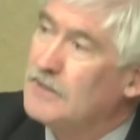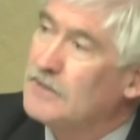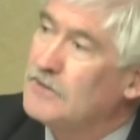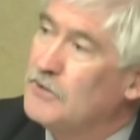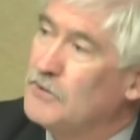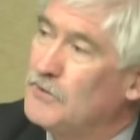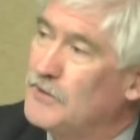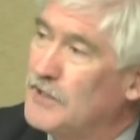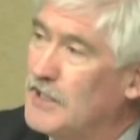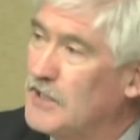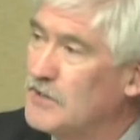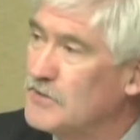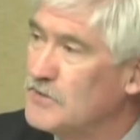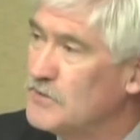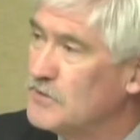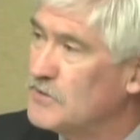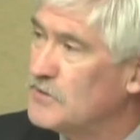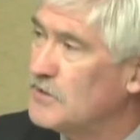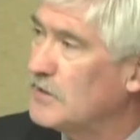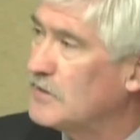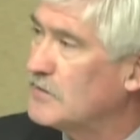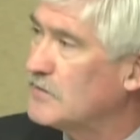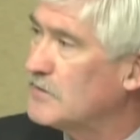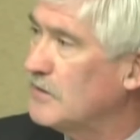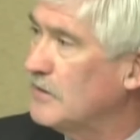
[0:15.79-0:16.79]

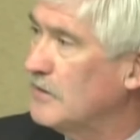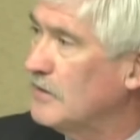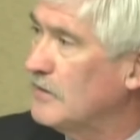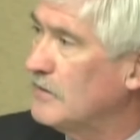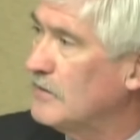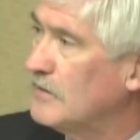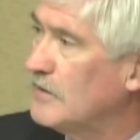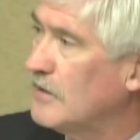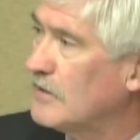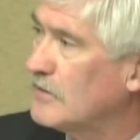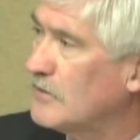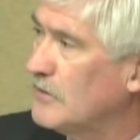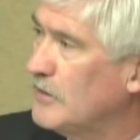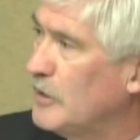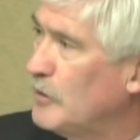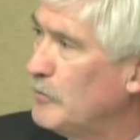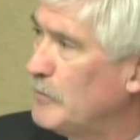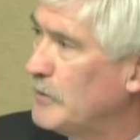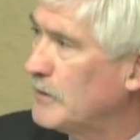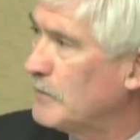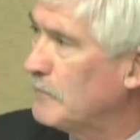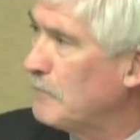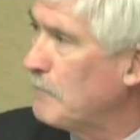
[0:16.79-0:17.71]
2016. Dr. Helmick.